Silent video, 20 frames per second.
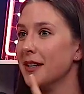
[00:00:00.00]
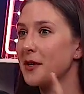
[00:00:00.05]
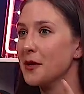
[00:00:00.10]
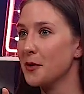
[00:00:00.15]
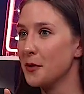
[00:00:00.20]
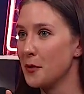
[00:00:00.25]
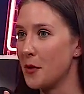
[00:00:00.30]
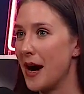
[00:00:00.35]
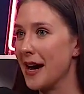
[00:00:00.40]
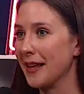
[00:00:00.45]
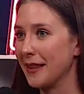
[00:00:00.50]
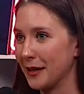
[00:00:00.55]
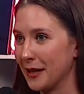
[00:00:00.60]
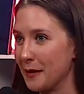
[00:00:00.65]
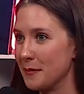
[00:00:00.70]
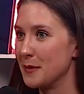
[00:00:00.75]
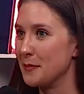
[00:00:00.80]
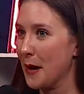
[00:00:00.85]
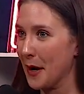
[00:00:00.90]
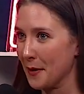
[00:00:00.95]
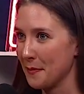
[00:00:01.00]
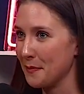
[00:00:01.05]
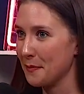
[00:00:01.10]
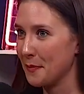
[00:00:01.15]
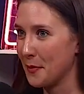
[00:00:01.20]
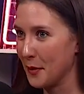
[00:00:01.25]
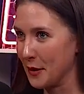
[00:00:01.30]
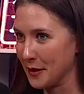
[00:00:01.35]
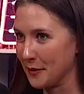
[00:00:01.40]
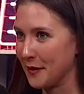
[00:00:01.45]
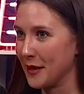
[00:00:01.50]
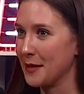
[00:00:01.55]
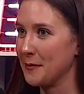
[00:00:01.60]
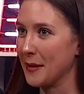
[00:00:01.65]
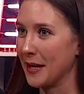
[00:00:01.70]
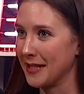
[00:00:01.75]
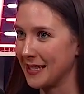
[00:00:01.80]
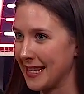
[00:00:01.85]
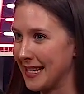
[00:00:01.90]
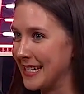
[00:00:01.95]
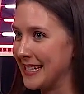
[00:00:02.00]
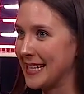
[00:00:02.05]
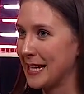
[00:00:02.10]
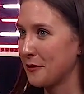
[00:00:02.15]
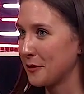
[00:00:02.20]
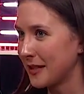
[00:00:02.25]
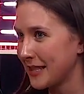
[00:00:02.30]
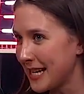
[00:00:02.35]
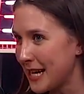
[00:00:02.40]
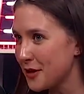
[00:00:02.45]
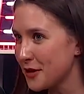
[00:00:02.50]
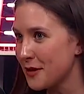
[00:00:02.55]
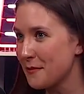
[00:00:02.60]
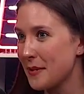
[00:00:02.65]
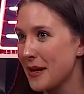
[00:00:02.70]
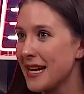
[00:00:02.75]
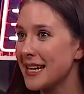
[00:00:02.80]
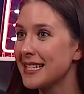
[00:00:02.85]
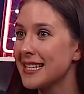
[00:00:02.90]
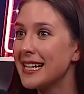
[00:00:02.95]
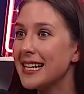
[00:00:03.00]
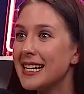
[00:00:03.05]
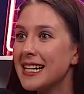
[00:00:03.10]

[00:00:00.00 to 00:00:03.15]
why Ethereum is better poised for this because of the decentralization piece.